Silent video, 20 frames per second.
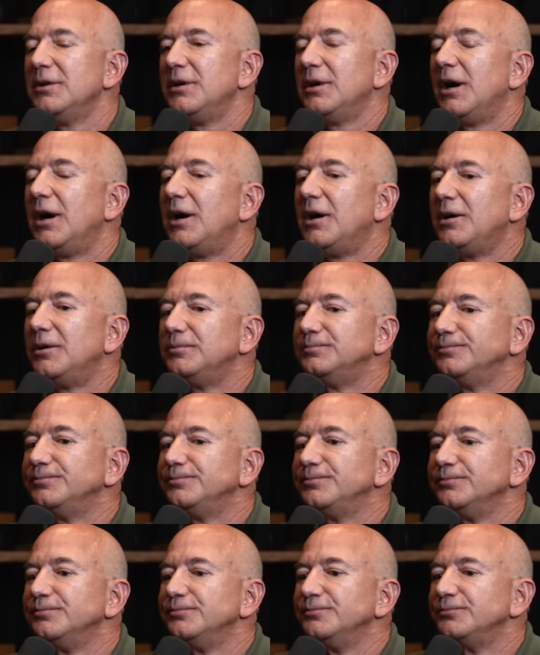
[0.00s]

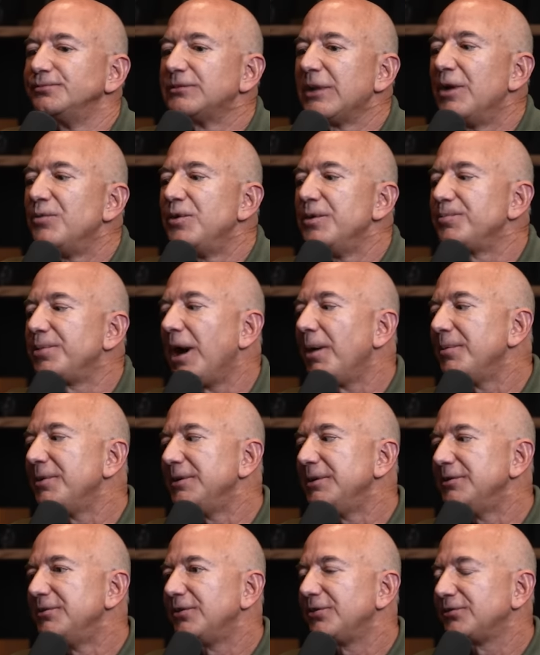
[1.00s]
And we probably
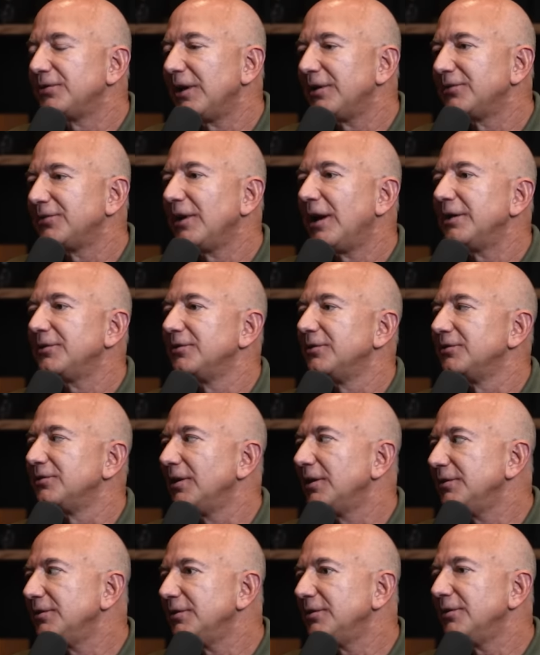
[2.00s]
need to stretch that to
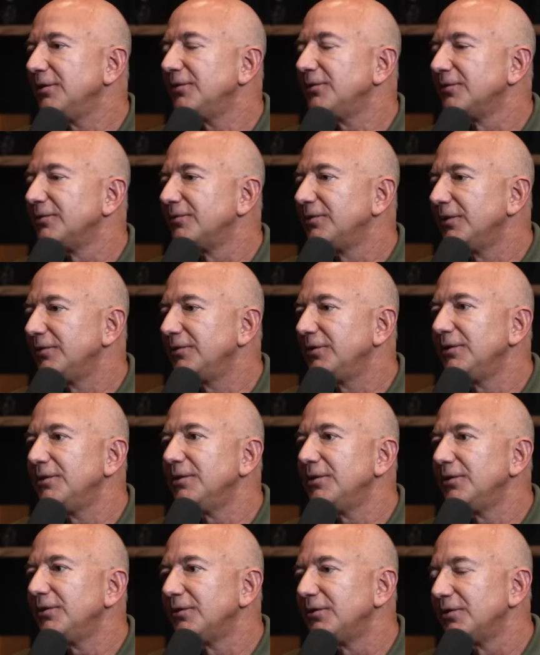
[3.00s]
10 years and 15
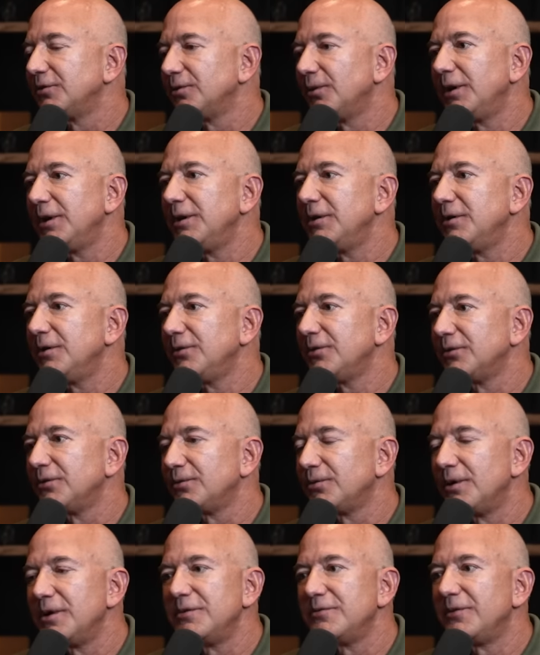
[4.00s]
years and 20 years and
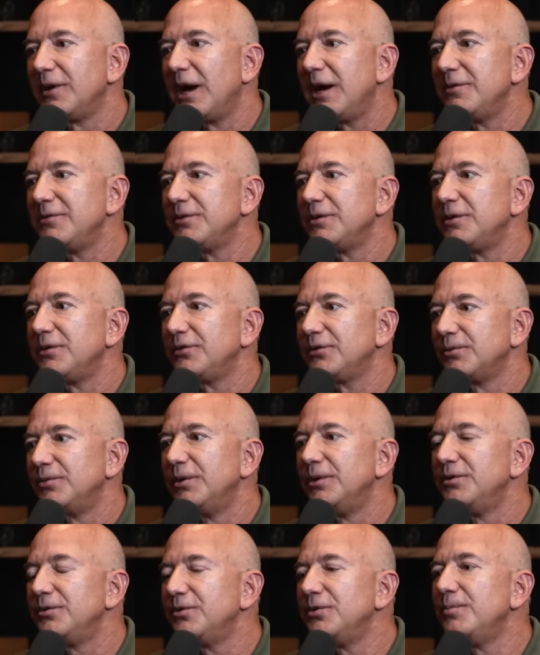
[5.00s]
25 years. And
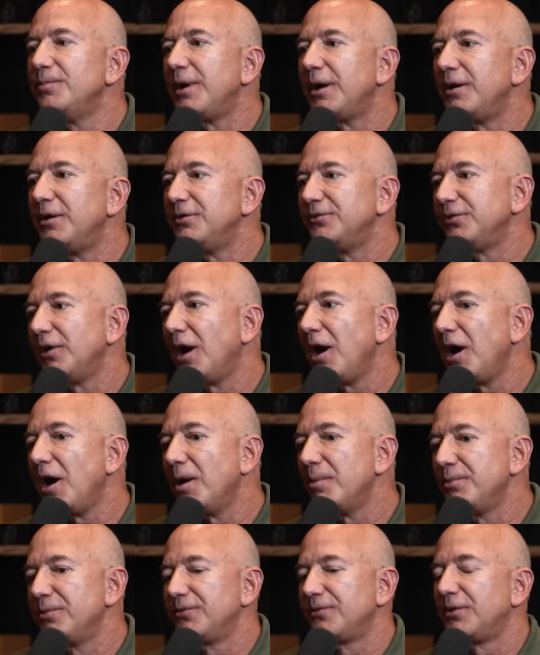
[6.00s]
we'd do a better
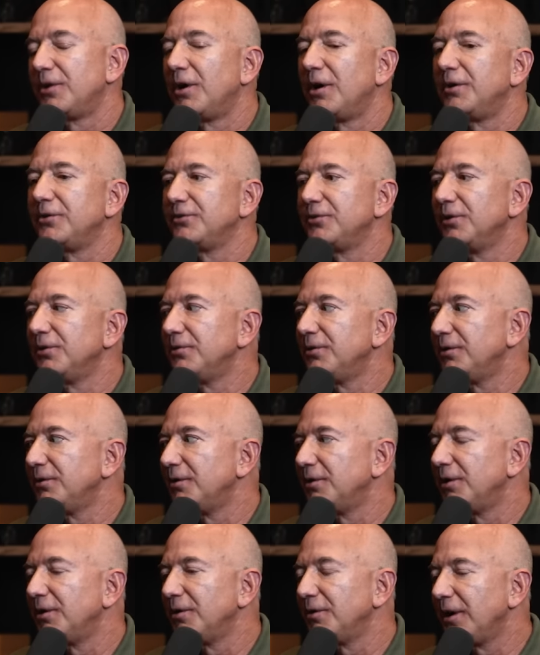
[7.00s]
job for our children
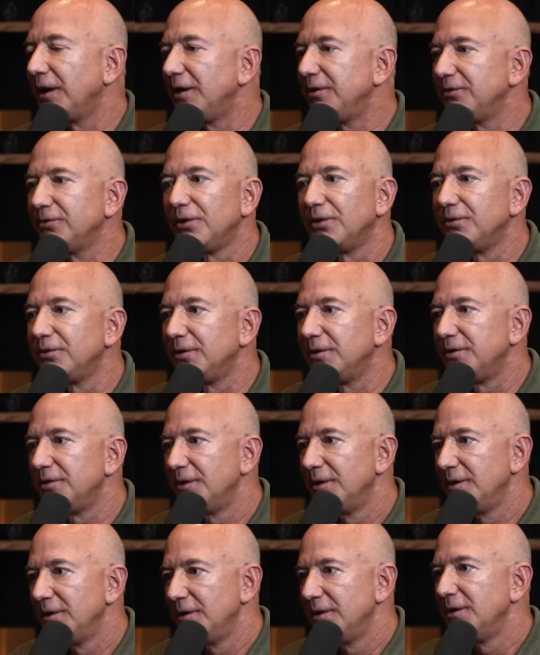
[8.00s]
or our grandchildren
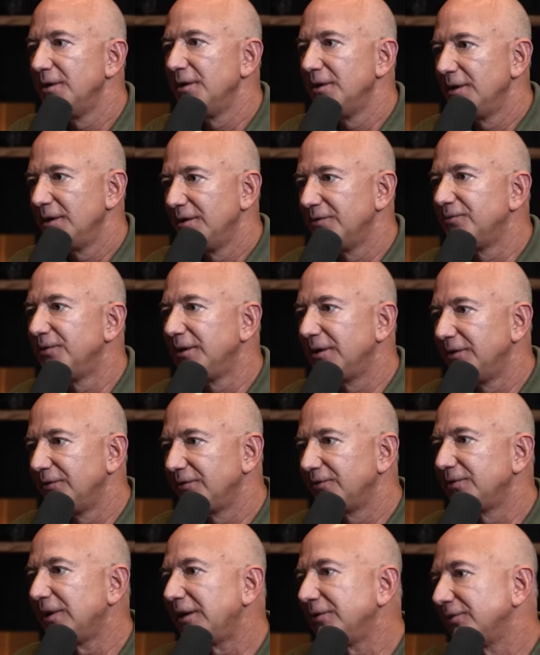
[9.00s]
if we could
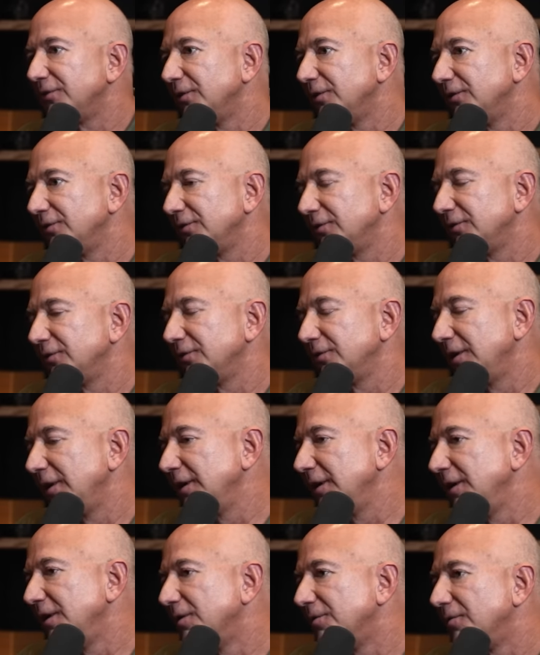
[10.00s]
stretch those
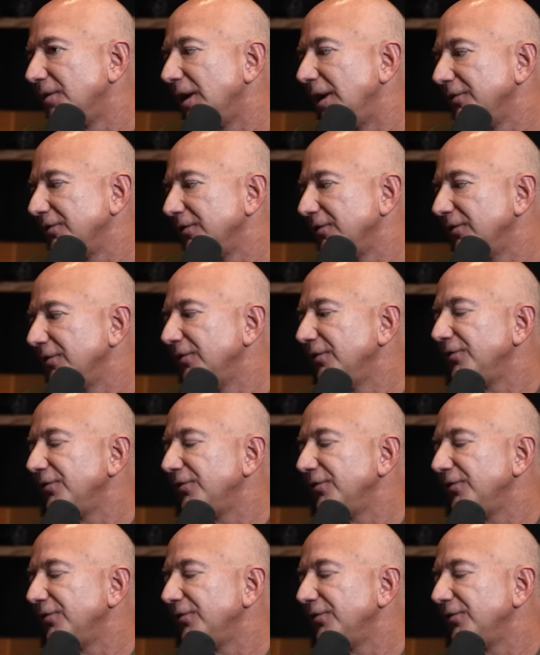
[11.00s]
thinking horizons.